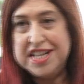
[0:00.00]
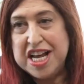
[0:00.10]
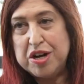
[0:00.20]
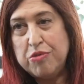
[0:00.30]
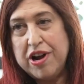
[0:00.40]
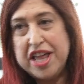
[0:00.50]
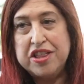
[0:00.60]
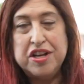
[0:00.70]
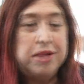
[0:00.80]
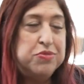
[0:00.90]
take a
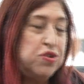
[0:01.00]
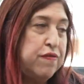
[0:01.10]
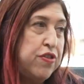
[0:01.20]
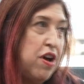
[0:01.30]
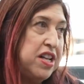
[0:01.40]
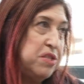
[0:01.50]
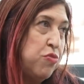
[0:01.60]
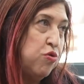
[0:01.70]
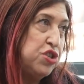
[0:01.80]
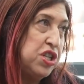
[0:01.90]
breath, observe thoughts,
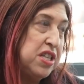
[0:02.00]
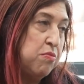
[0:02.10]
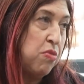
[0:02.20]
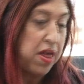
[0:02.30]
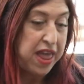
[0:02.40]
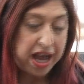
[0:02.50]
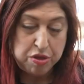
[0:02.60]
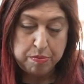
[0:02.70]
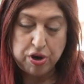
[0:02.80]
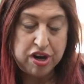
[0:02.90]
emotions, and
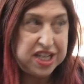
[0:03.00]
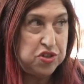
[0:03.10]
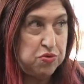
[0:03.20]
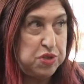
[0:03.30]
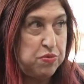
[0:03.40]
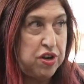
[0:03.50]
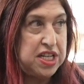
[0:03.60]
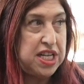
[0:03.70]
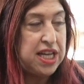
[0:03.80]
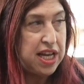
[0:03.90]
how the body is
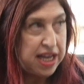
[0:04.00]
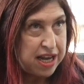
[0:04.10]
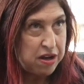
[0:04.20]
responding,